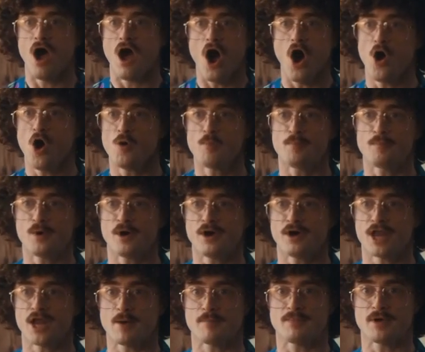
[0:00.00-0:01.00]
open
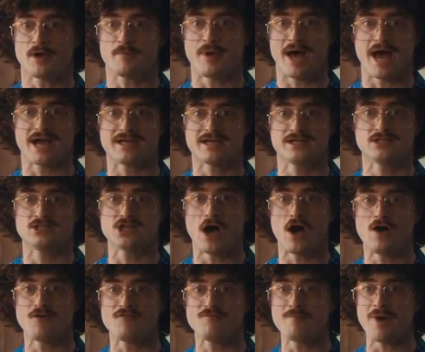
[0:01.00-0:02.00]
up a package of
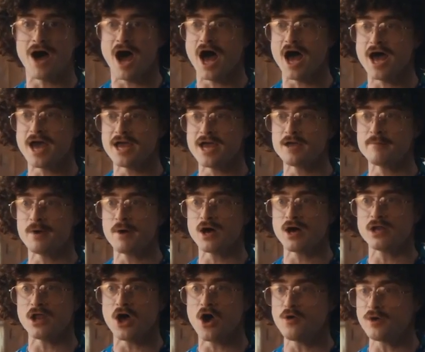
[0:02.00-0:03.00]
my
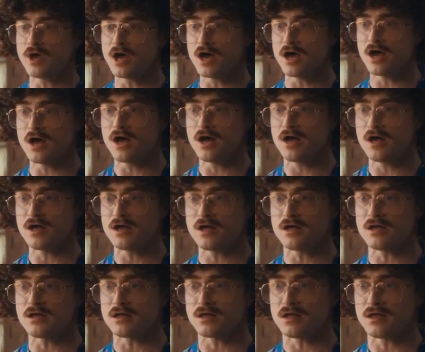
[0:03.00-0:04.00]

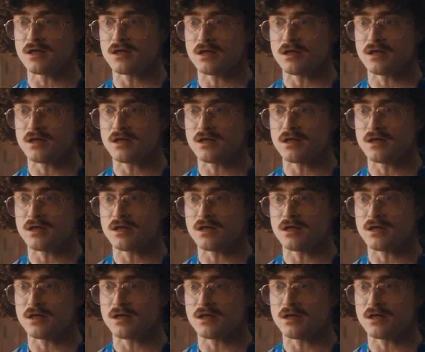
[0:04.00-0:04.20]
bologna.